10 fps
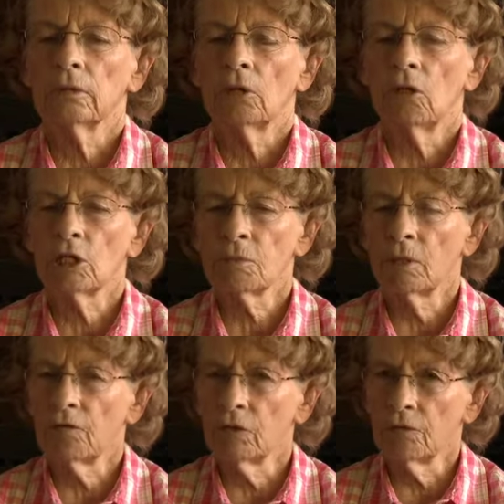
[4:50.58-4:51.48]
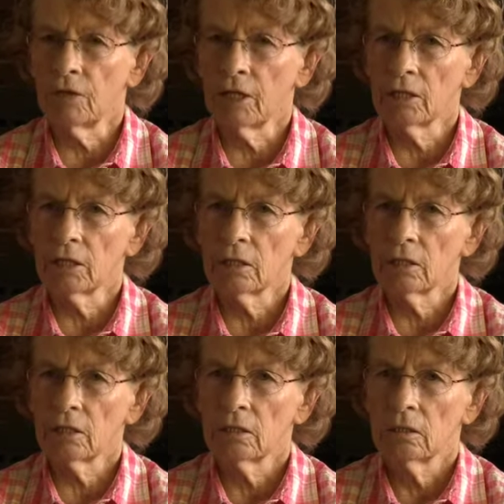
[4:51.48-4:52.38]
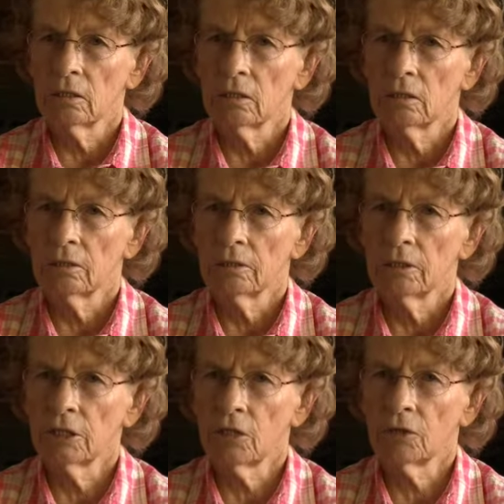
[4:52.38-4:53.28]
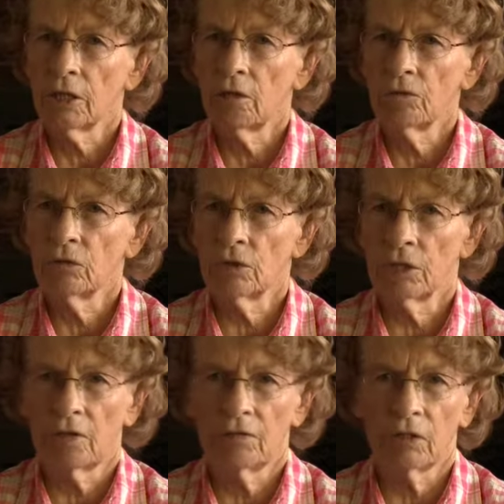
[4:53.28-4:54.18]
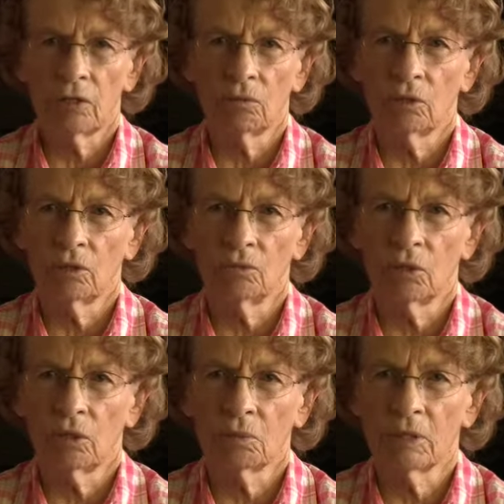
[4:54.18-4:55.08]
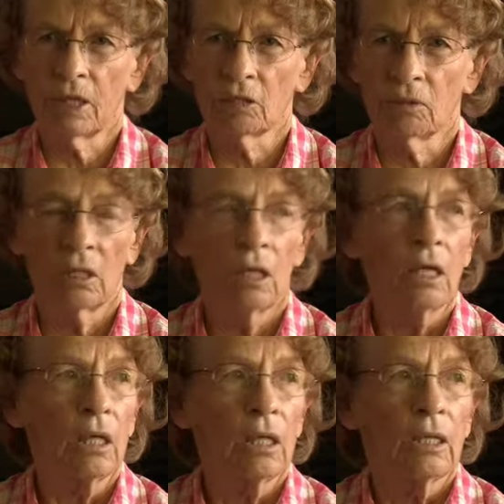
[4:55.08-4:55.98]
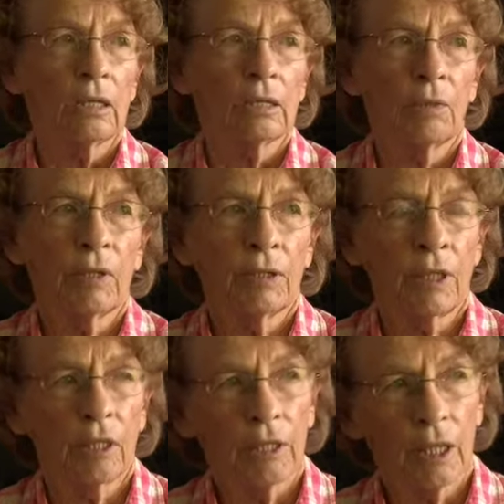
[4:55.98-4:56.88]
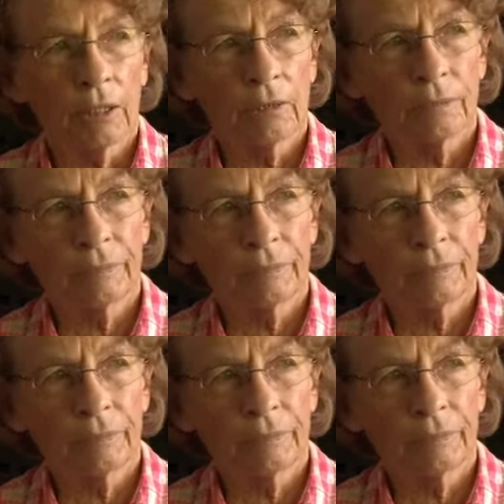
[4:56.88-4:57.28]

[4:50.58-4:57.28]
a hospital for the vets. Southern California, and I forget where it was, but that's, He went there, and